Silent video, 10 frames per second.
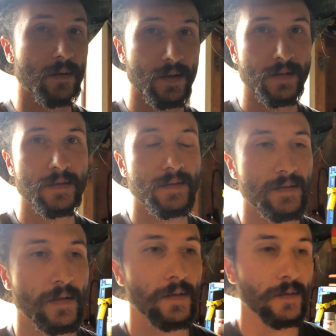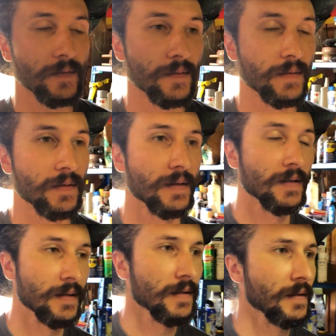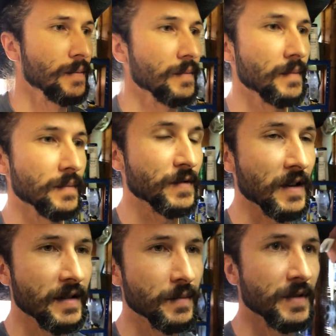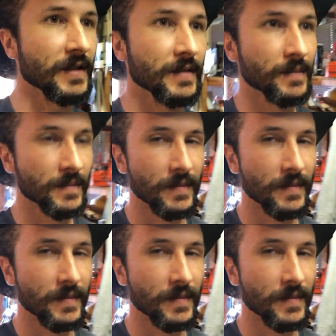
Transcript: Okay, so trying to be